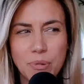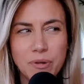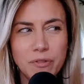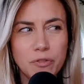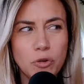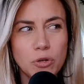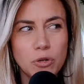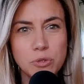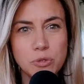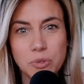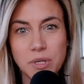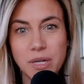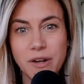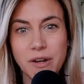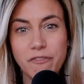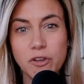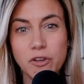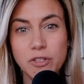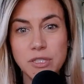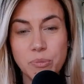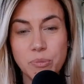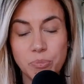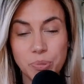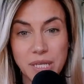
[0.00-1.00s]
Of course, we're going to
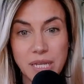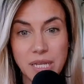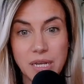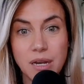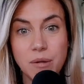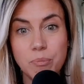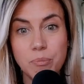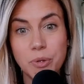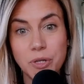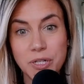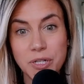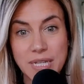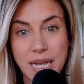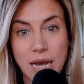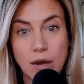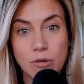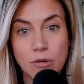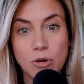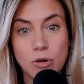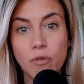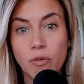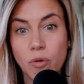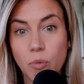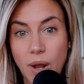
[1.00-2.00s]
feel depleted, burnt
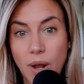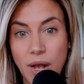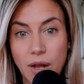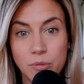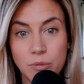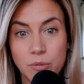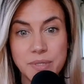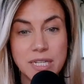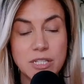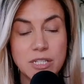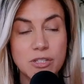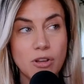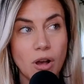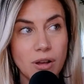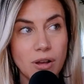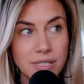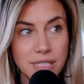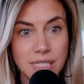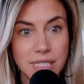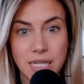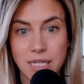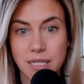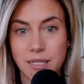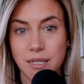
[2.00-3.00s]
out, overwhelmed,
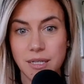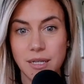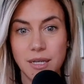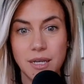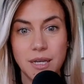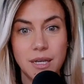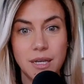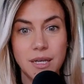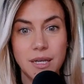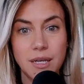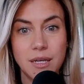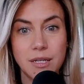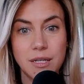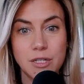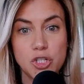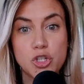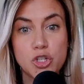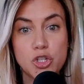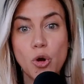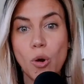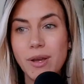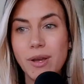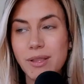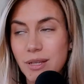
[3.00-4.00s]
exhausted,
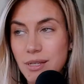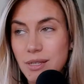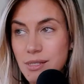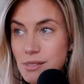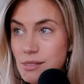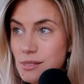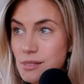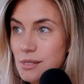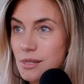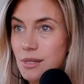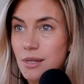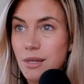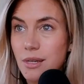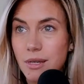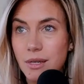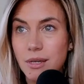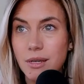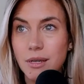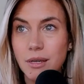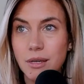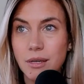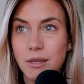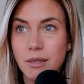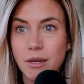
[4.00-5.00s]
joyless,
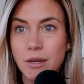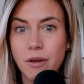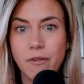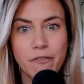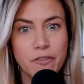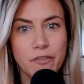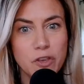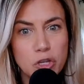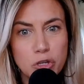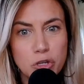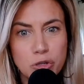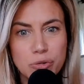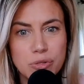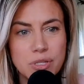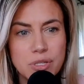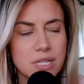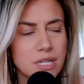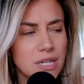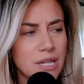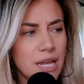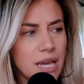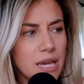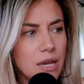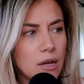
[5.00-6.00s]

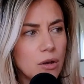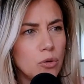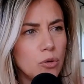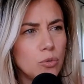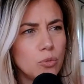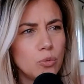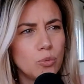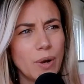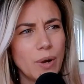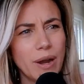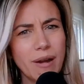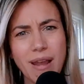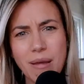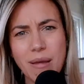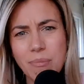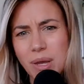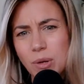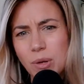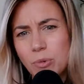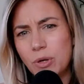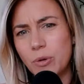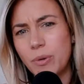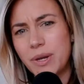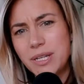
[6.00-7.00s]
confused. Like, where am I?
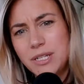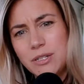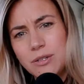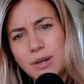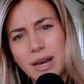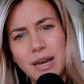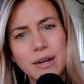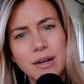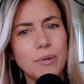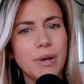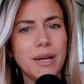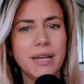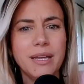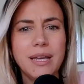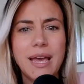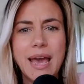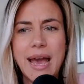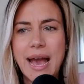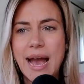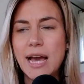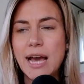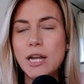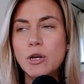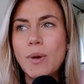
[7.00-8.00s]
What do I do? How
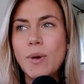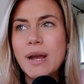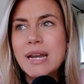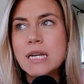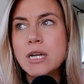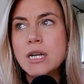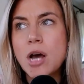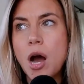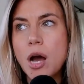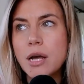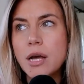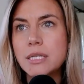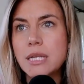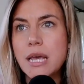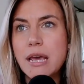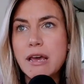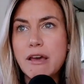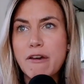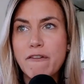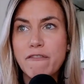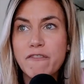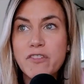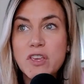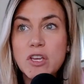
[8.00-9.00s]
do I not
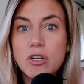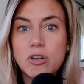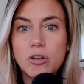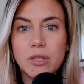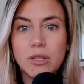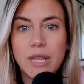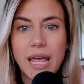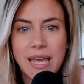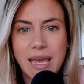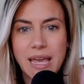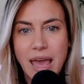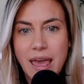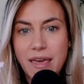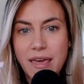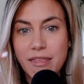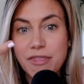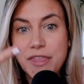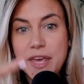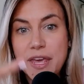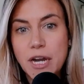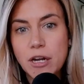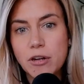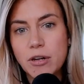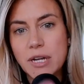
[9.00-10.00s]
feel like
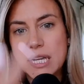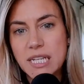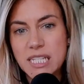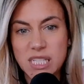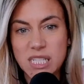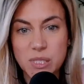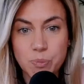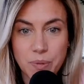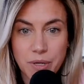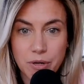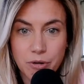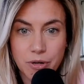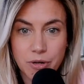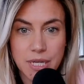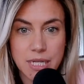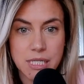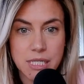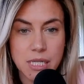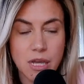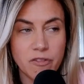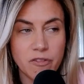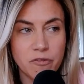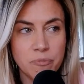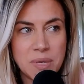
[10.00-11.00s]
their experience
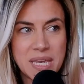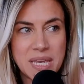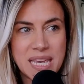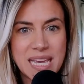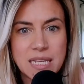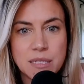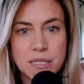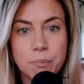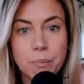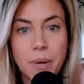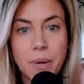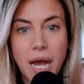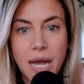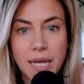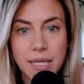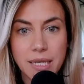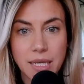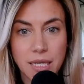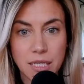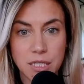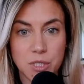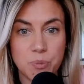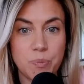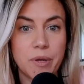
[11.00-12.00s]
of me is my
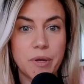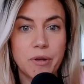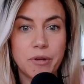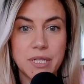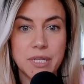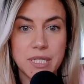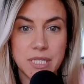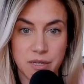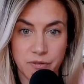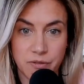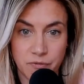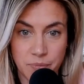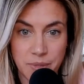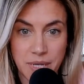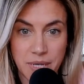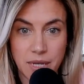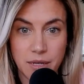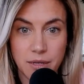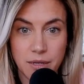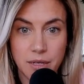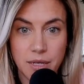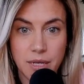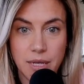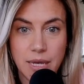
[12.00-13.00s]
experience of
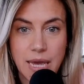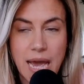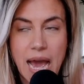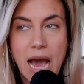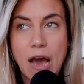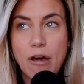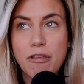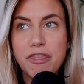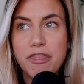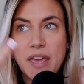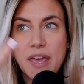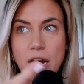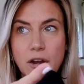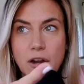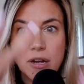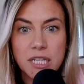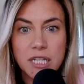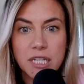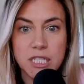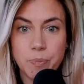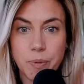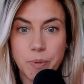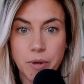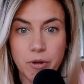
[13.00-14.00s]
me? How their
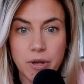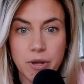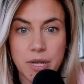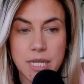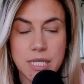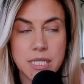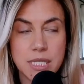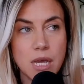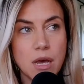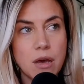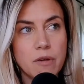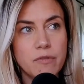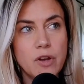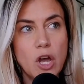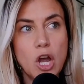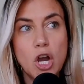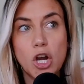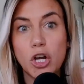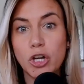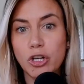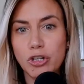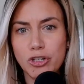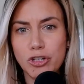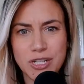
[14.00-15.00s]
experience of
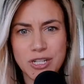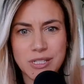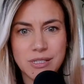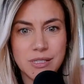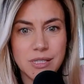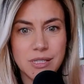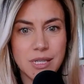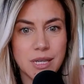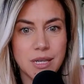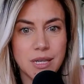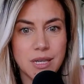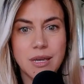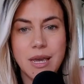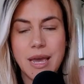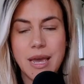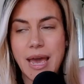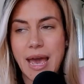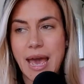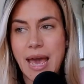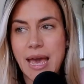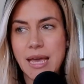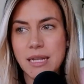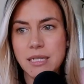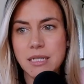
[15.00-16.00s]
urgency
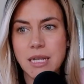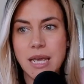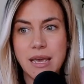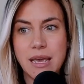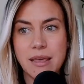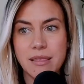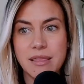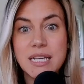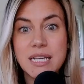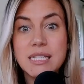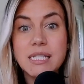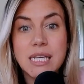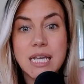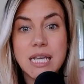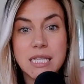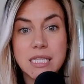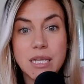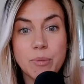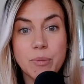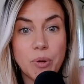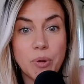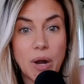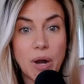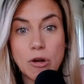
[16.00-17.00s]
and this is
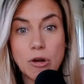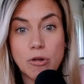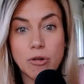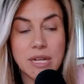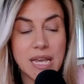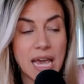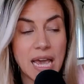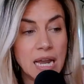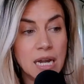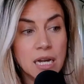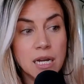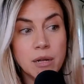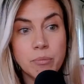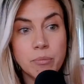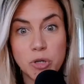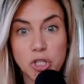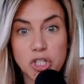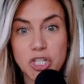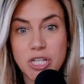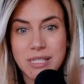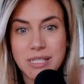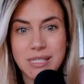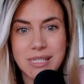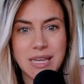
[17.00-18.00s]
a priority and an
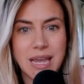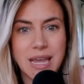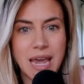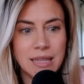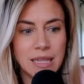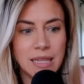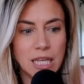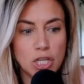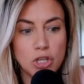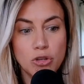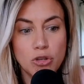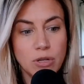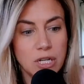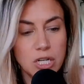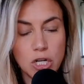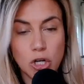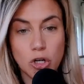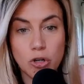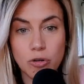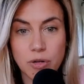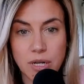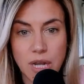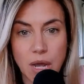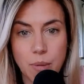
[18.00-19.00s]
emergency and like you need to
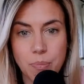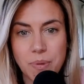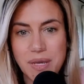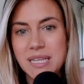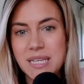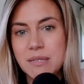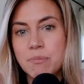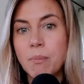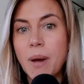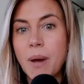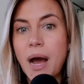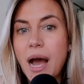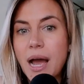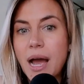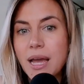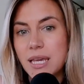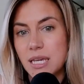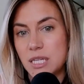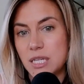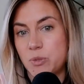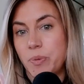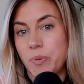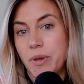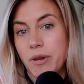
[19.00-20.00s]
hurry up is my
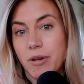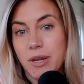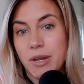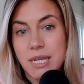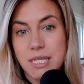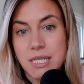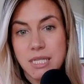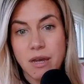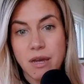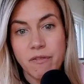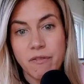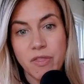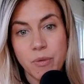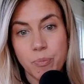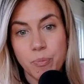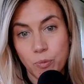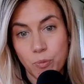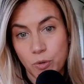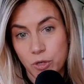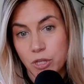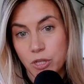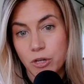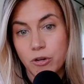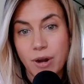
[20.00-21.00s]
experience of
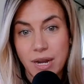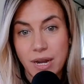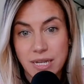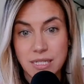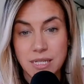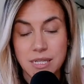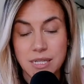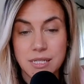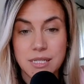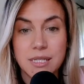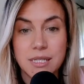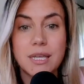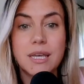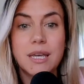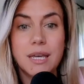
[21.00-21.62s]
the crisis.